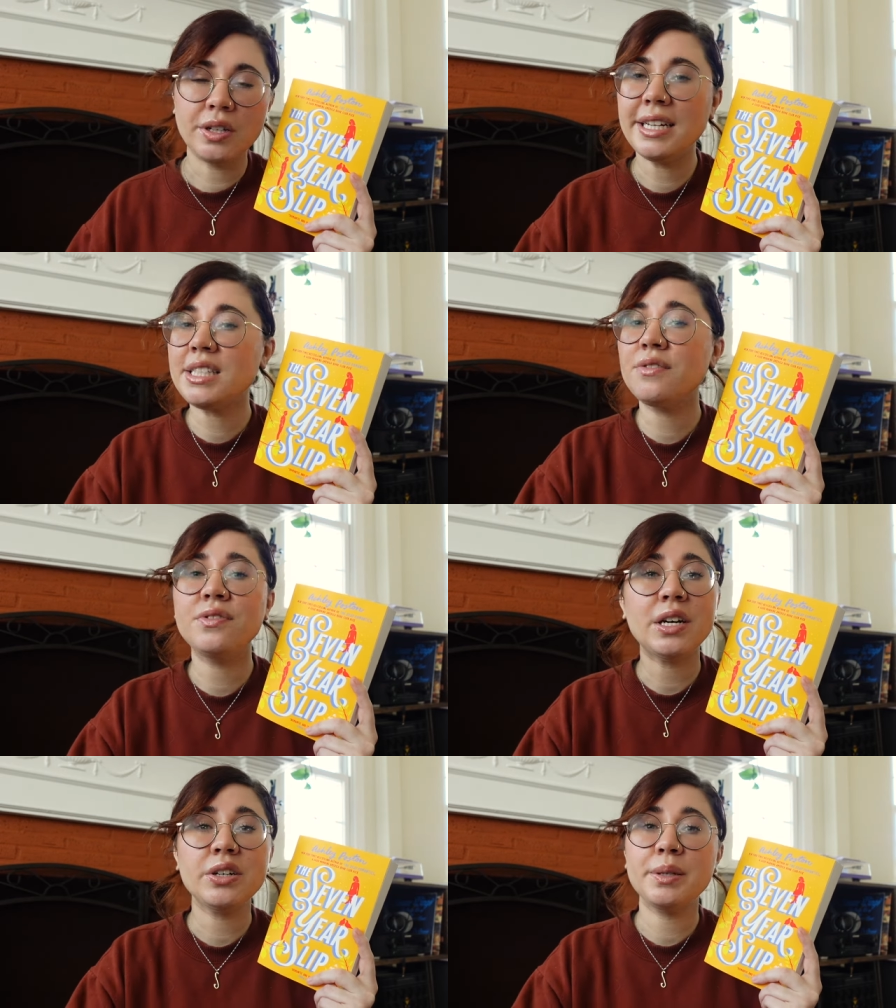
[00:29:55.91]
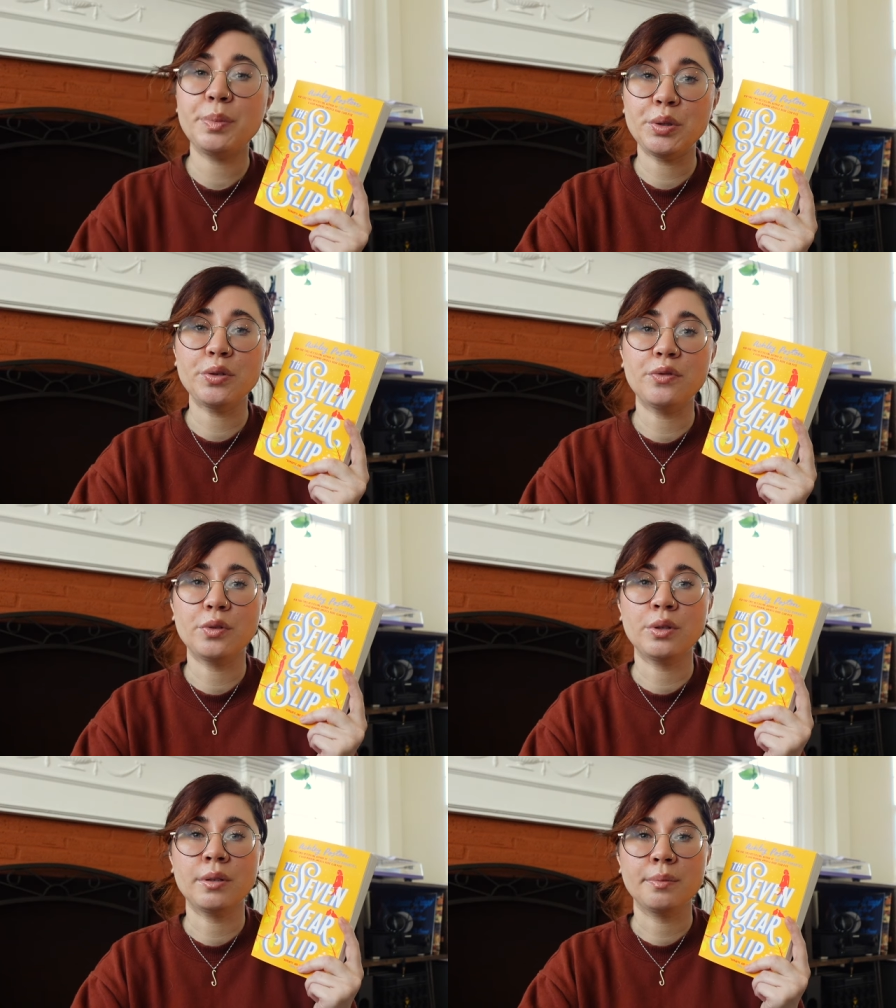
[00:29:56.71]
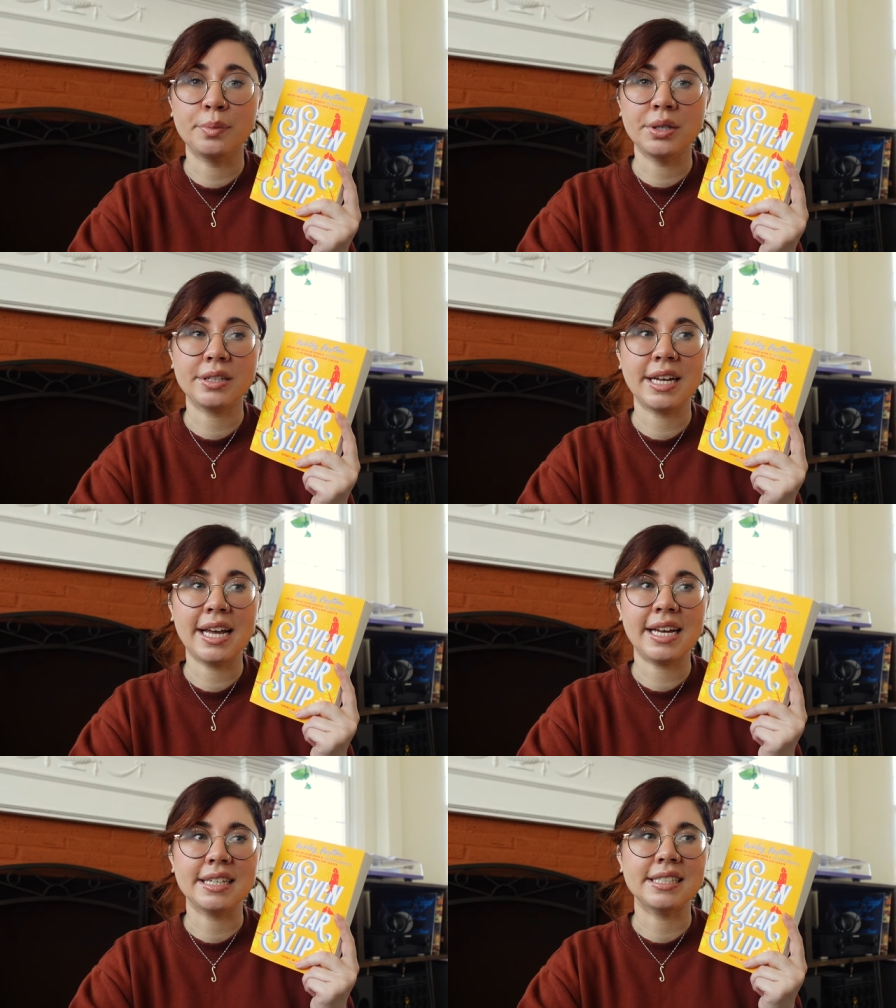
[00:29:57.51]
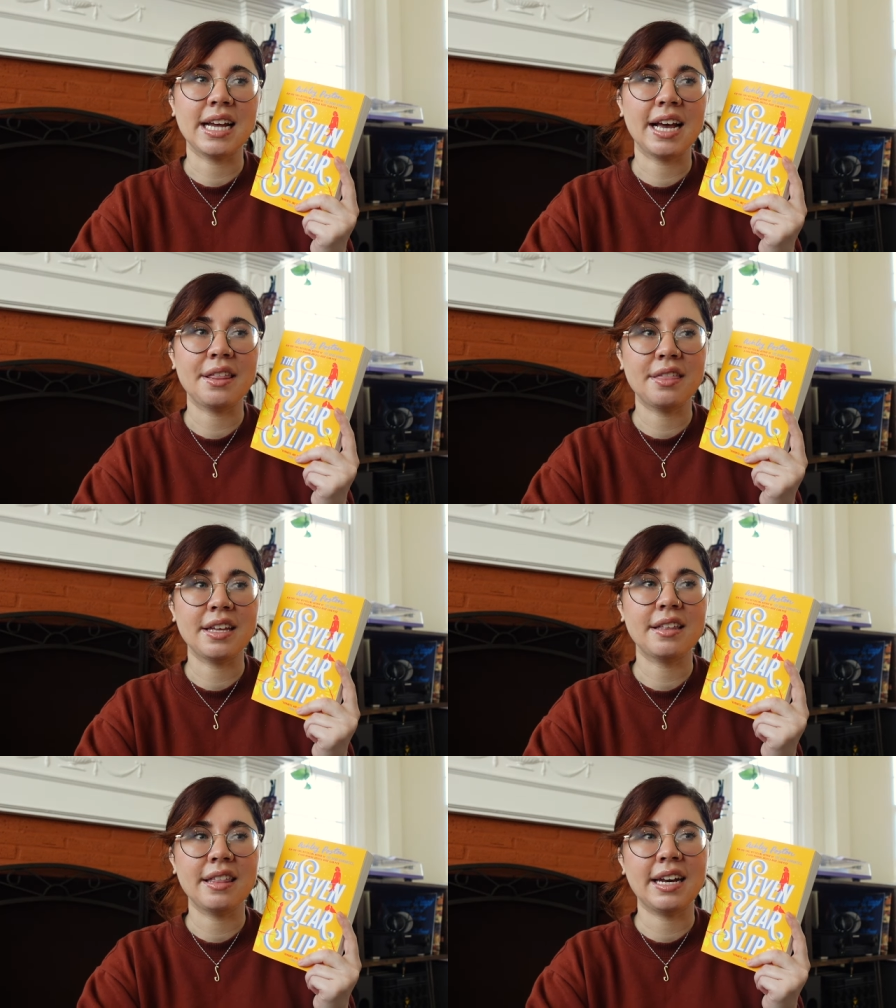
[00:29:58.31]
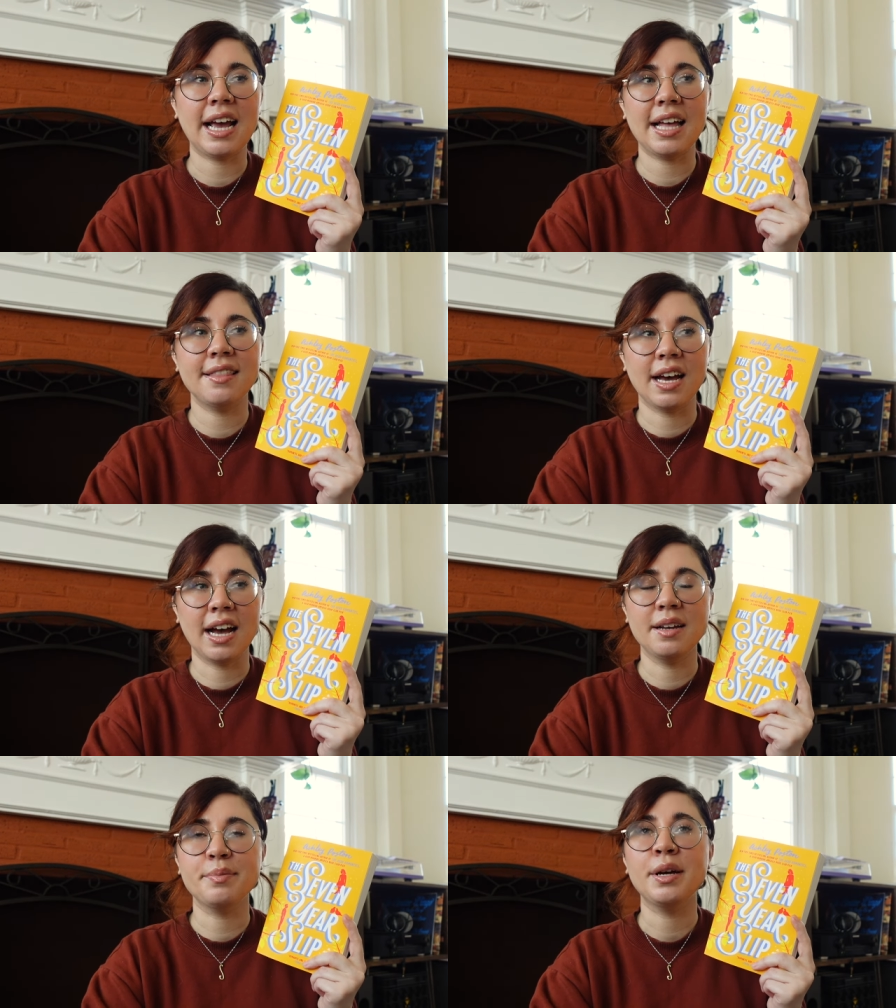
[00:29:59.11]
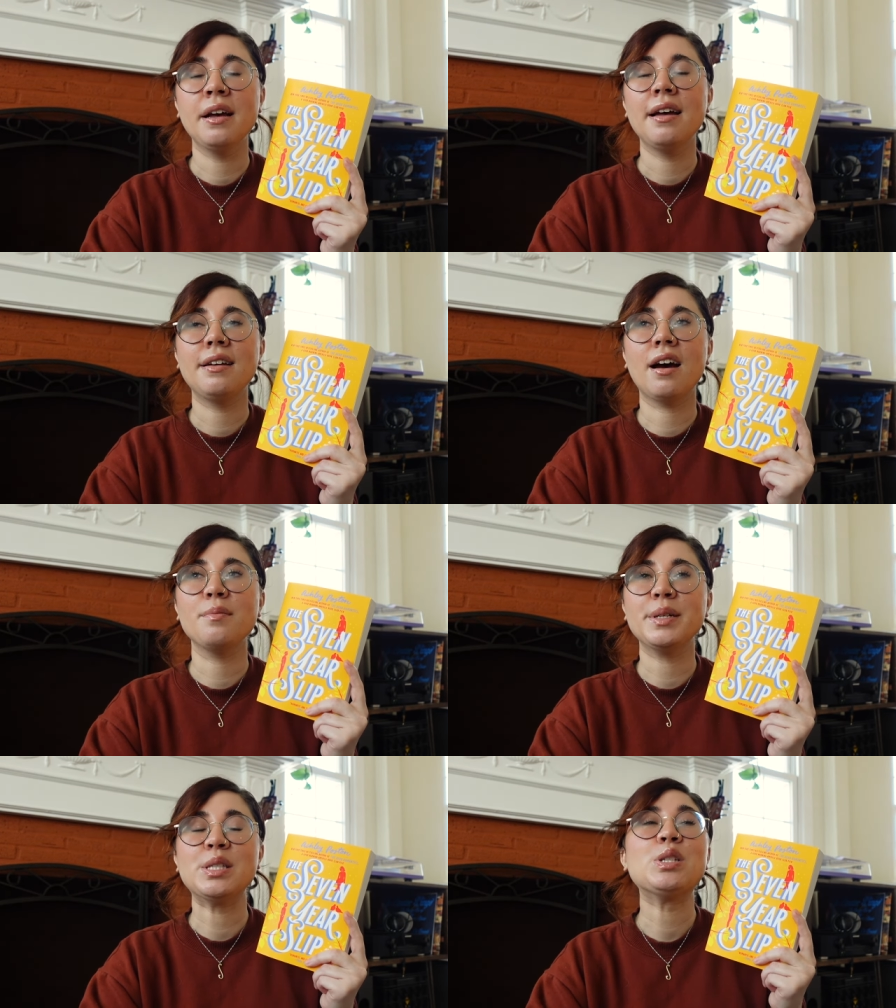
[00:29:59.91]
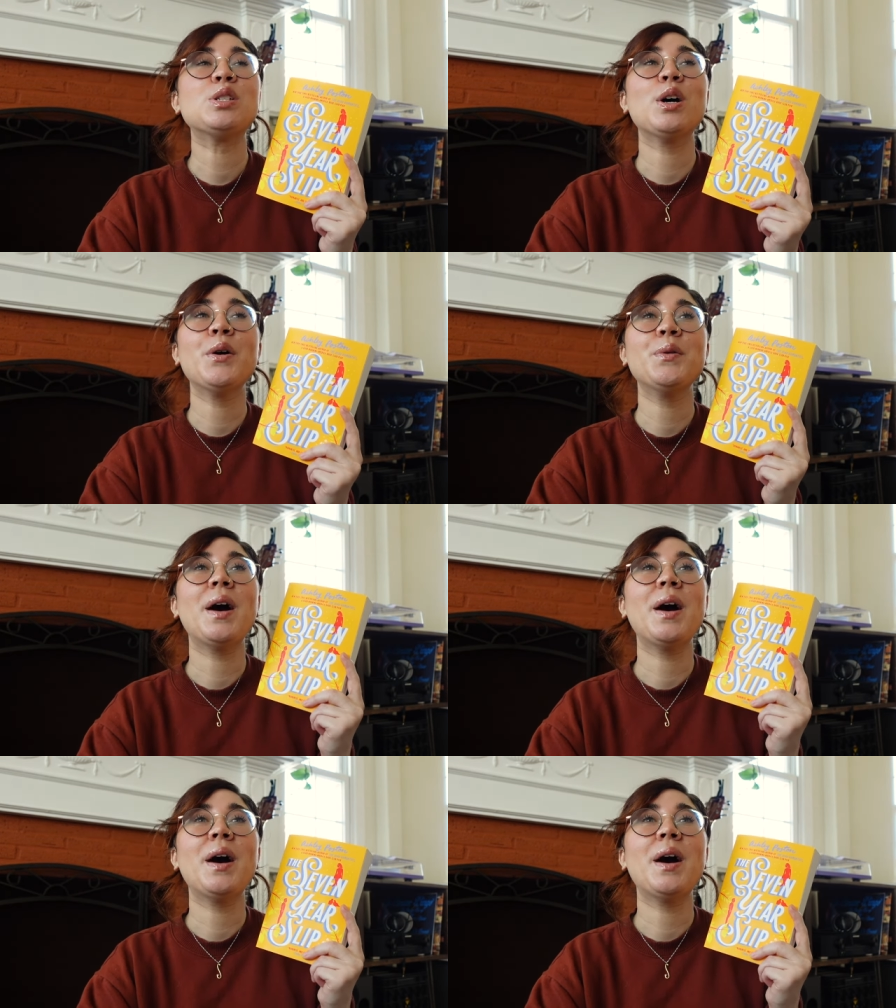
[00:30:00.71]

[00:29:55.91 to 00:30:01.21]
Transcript: It's a very beautiful book, and I think that had the hype not been so